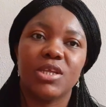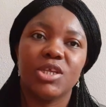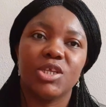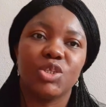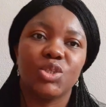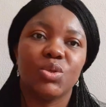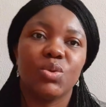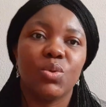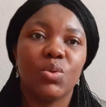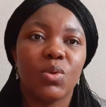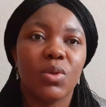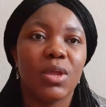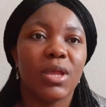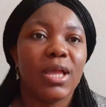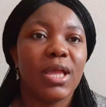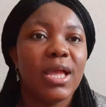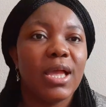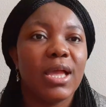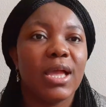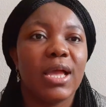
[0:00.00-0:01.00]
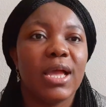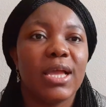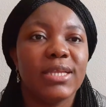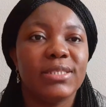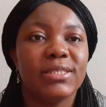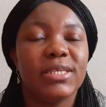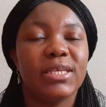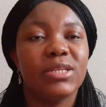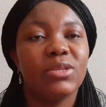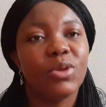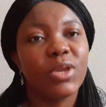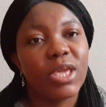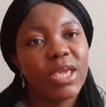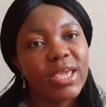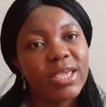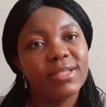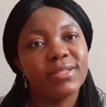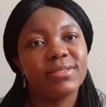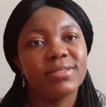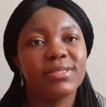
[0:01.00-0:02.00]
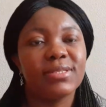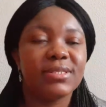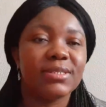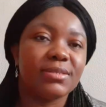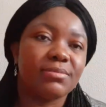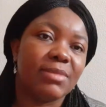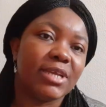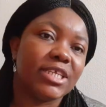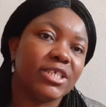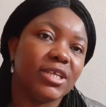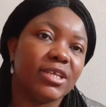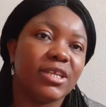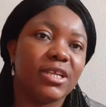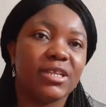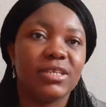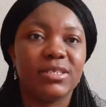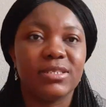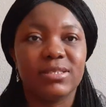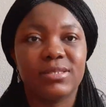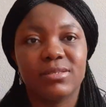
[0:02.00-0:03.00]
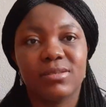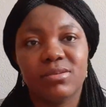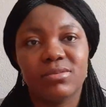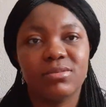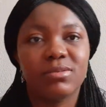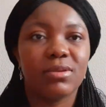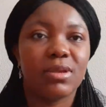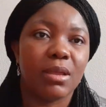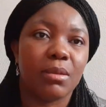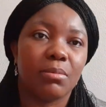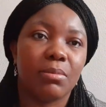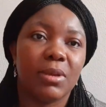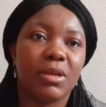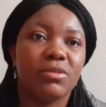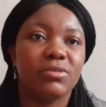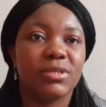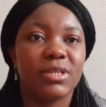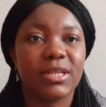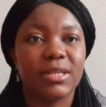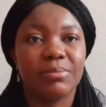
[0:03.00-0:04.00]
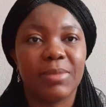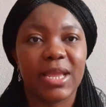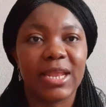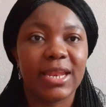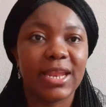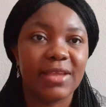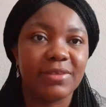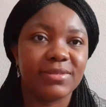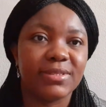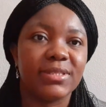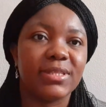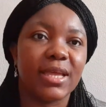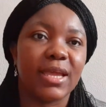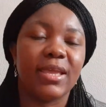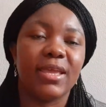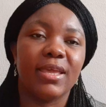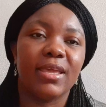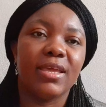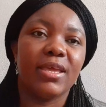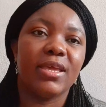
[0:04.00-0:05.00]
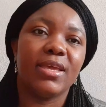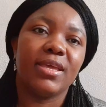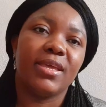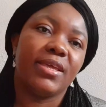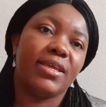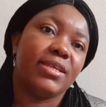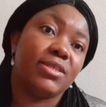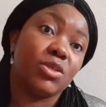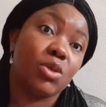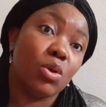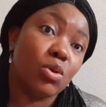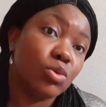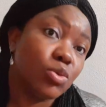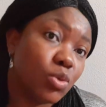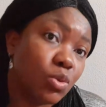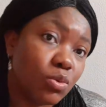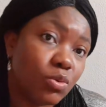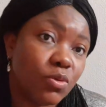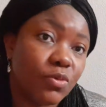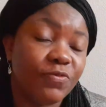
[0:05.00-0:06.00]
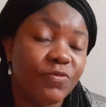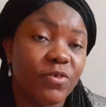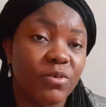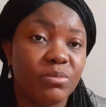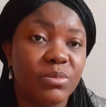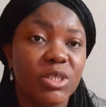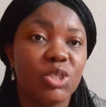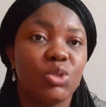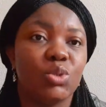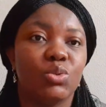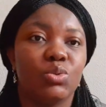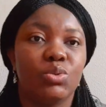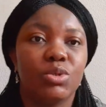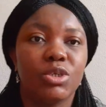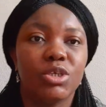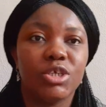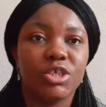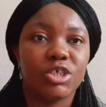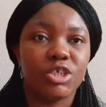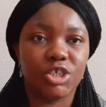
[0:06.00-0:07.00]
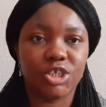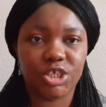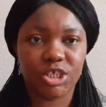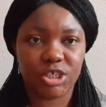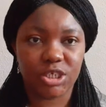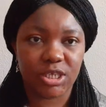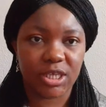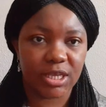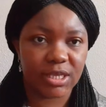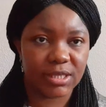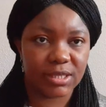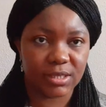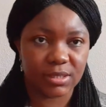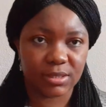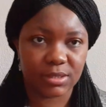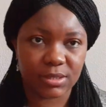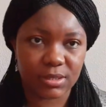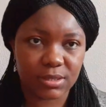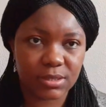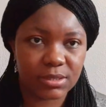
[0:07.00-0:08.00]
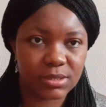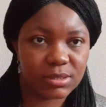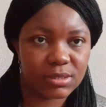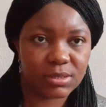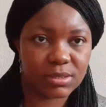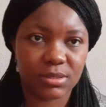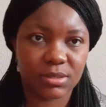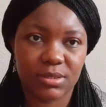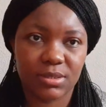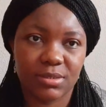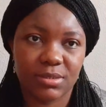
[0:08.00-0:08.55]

So I said, okay, since my channel is also about my lifestyle, it's also good for me to share those